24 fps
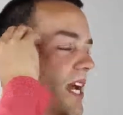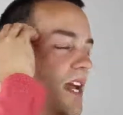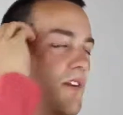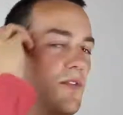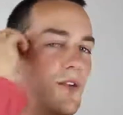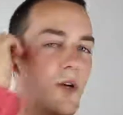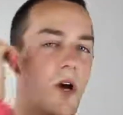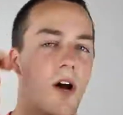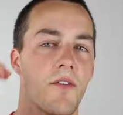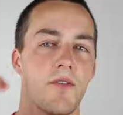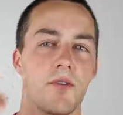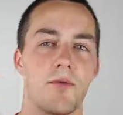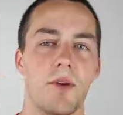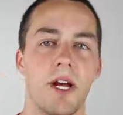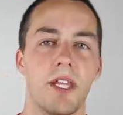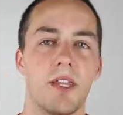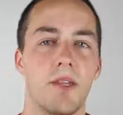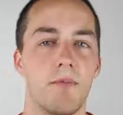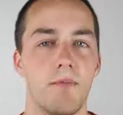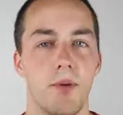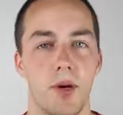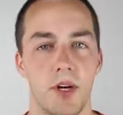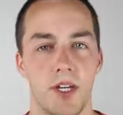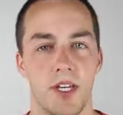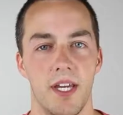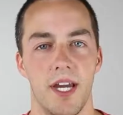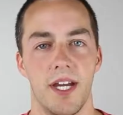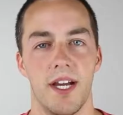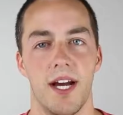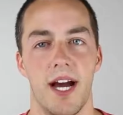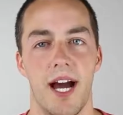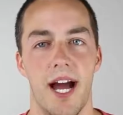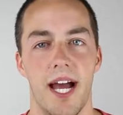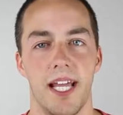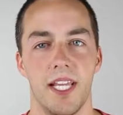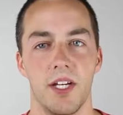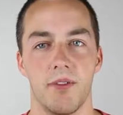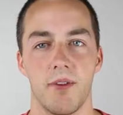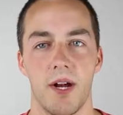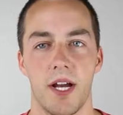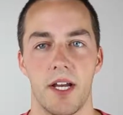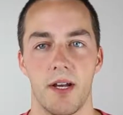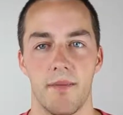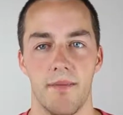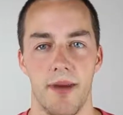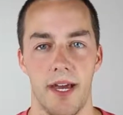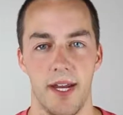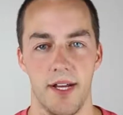If you haven't read the book yet, I highly
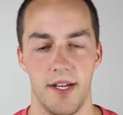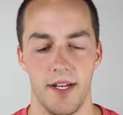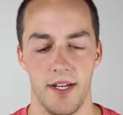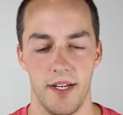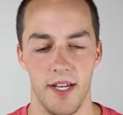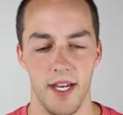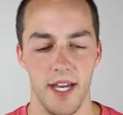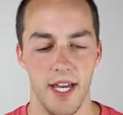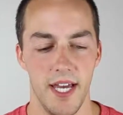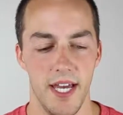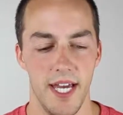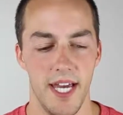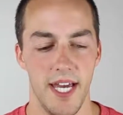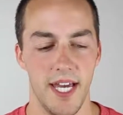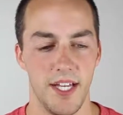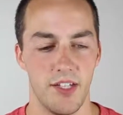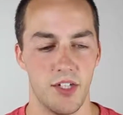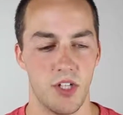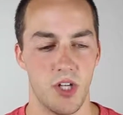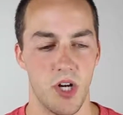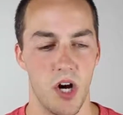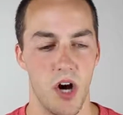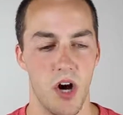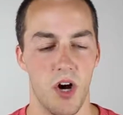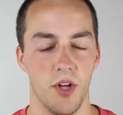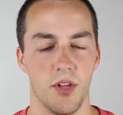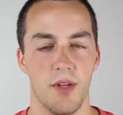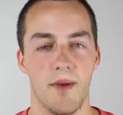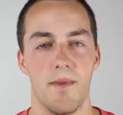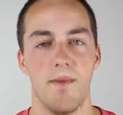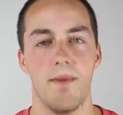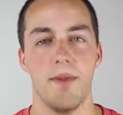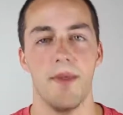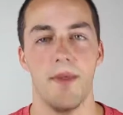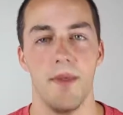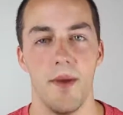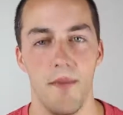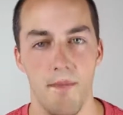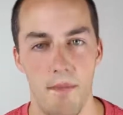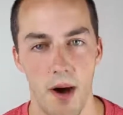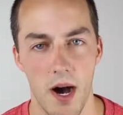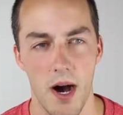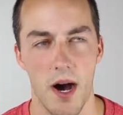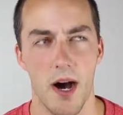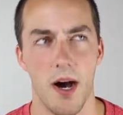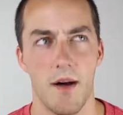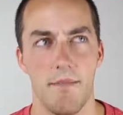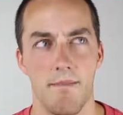recommend it. It's called The
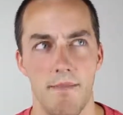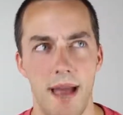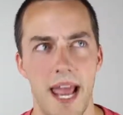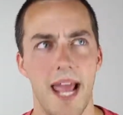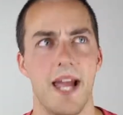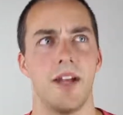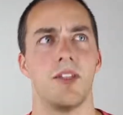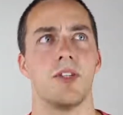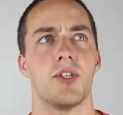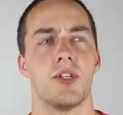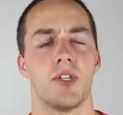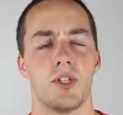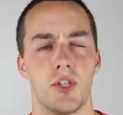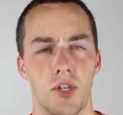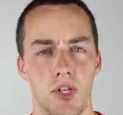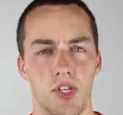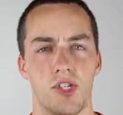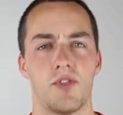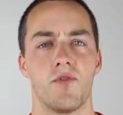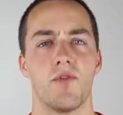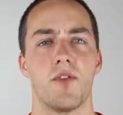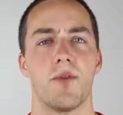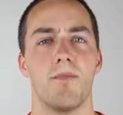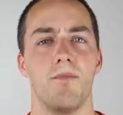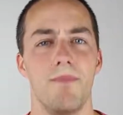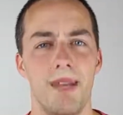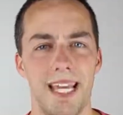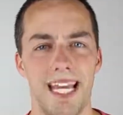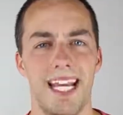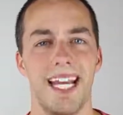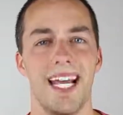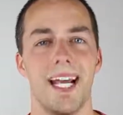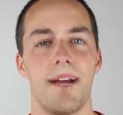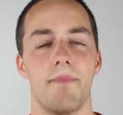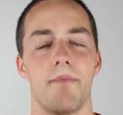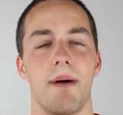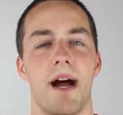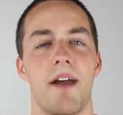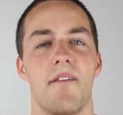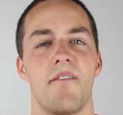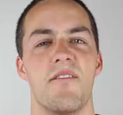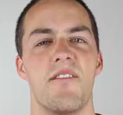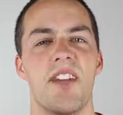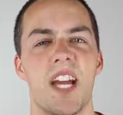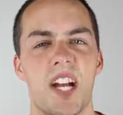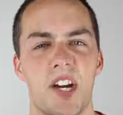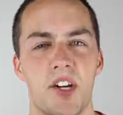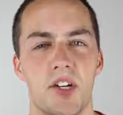Man's Search for Meaning by
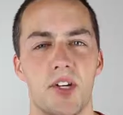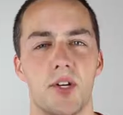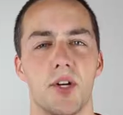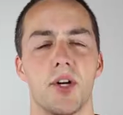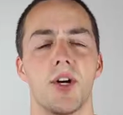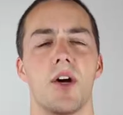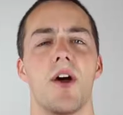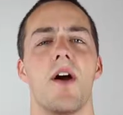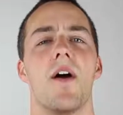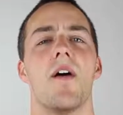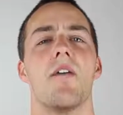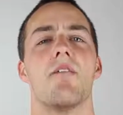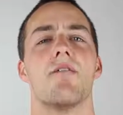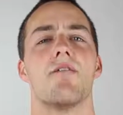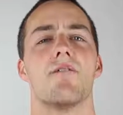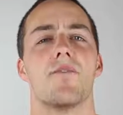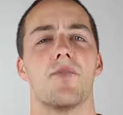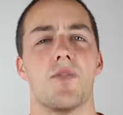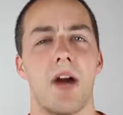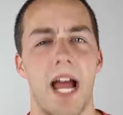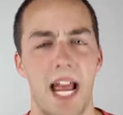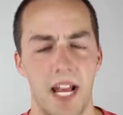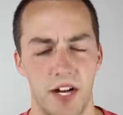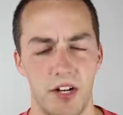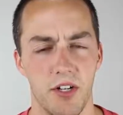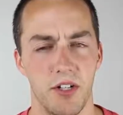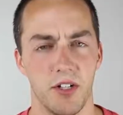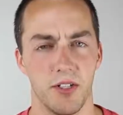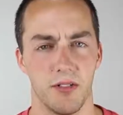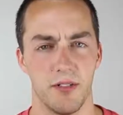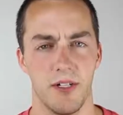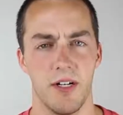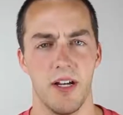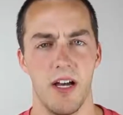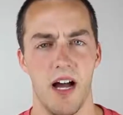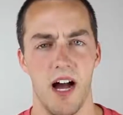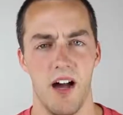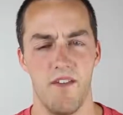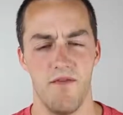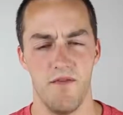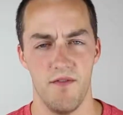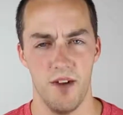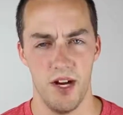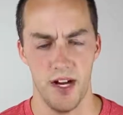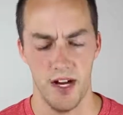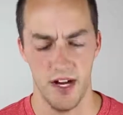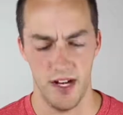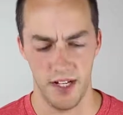Viktor Frankl.
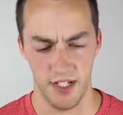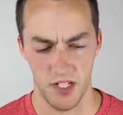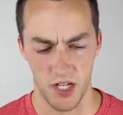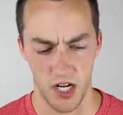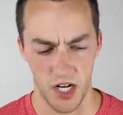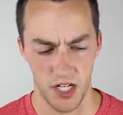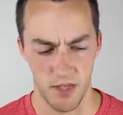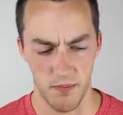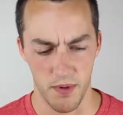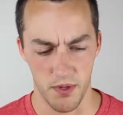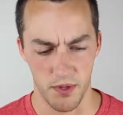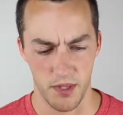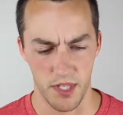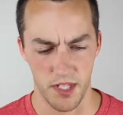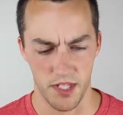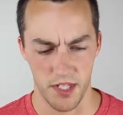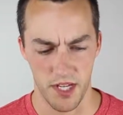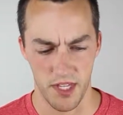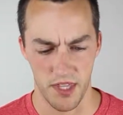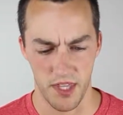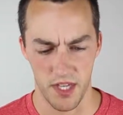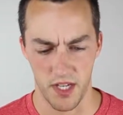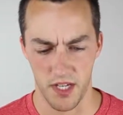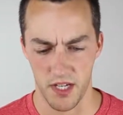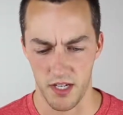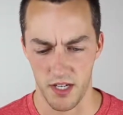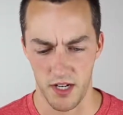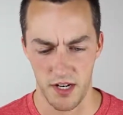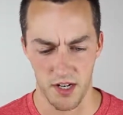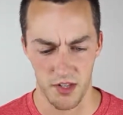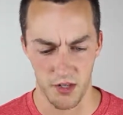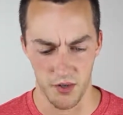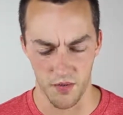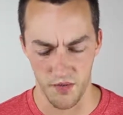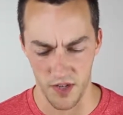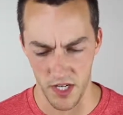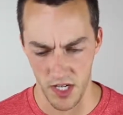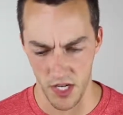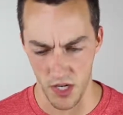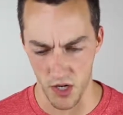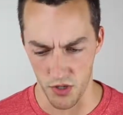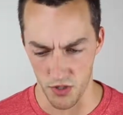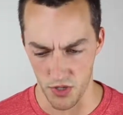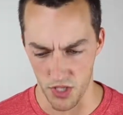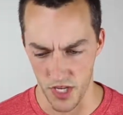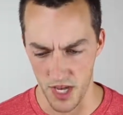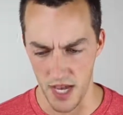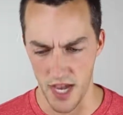I've talked about this, I think, in other
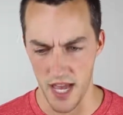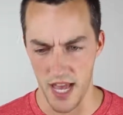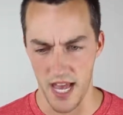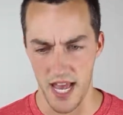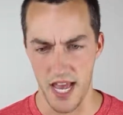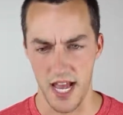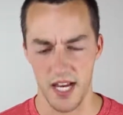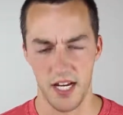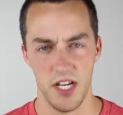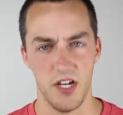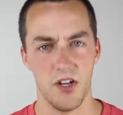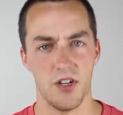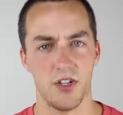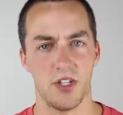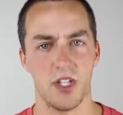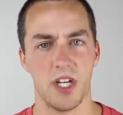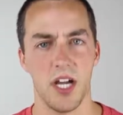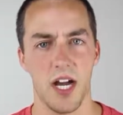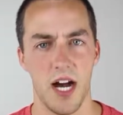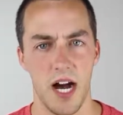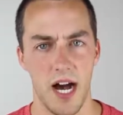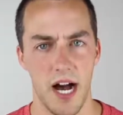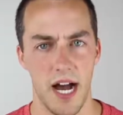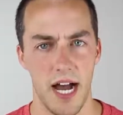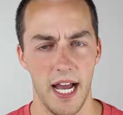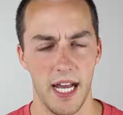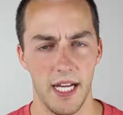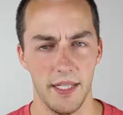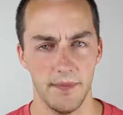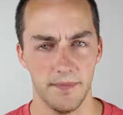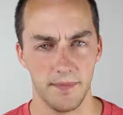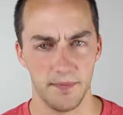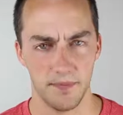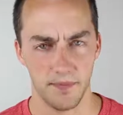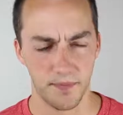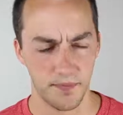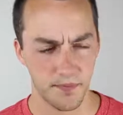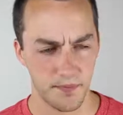videos. And here's a guy